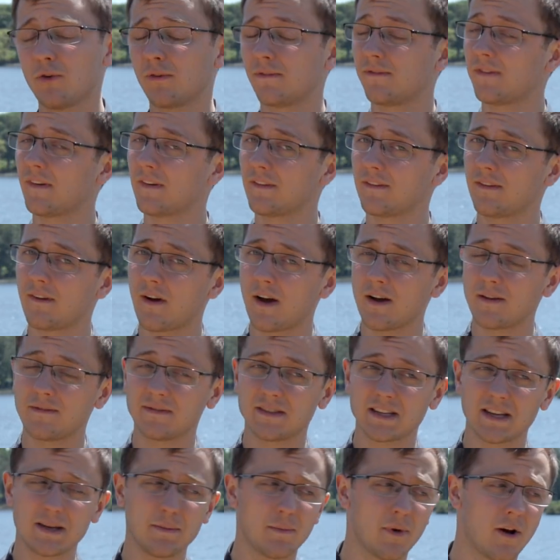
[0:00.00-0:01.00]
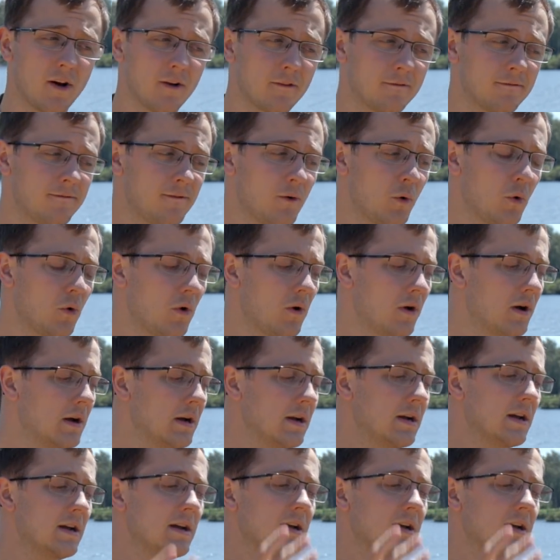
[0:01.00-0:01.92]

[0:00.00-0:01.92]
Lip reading: or 5D Mark IV,